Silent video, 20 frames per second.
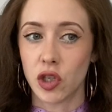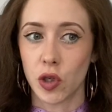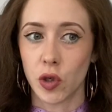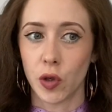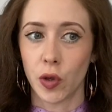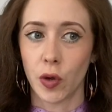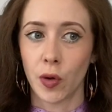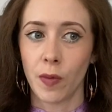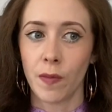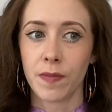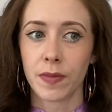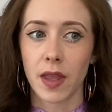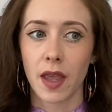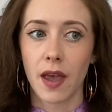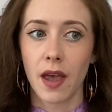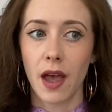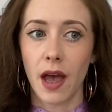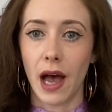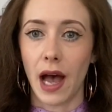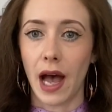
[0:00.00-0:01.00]
to
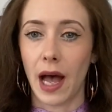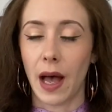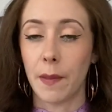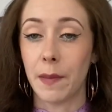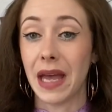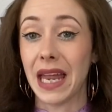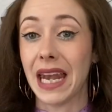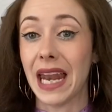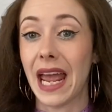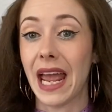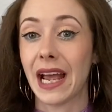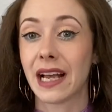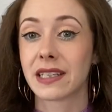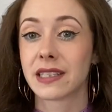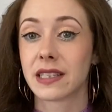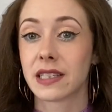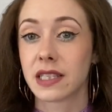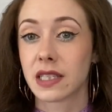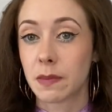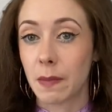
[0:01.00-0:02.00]
an
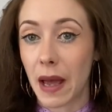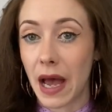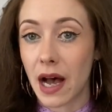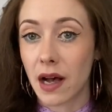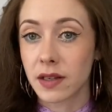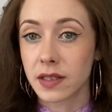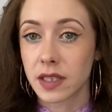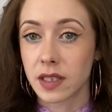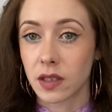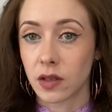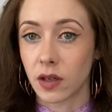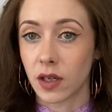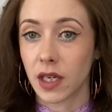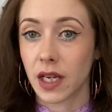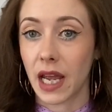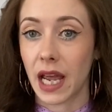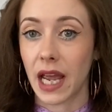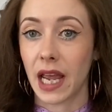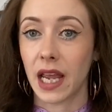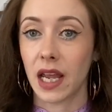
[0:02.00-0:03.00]
ex-spouse,
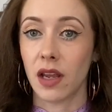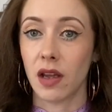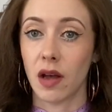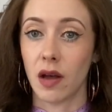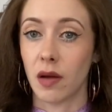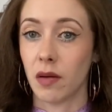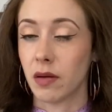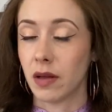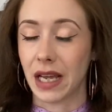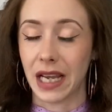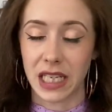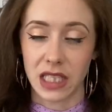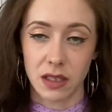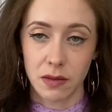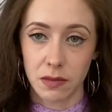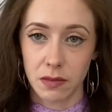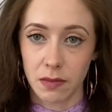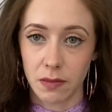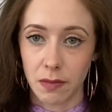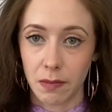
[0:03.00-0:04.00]
okay,
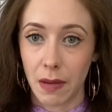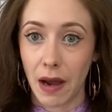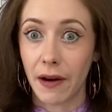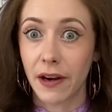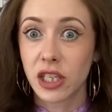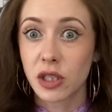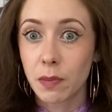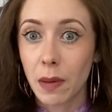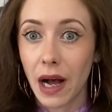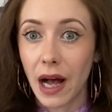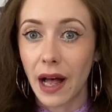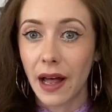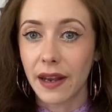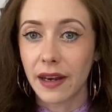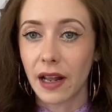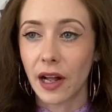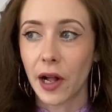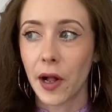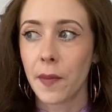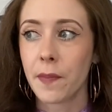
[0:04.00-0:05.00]
ex-marriage
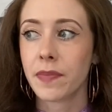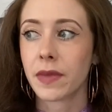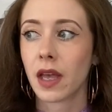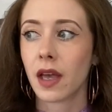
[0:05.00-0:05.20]
partner,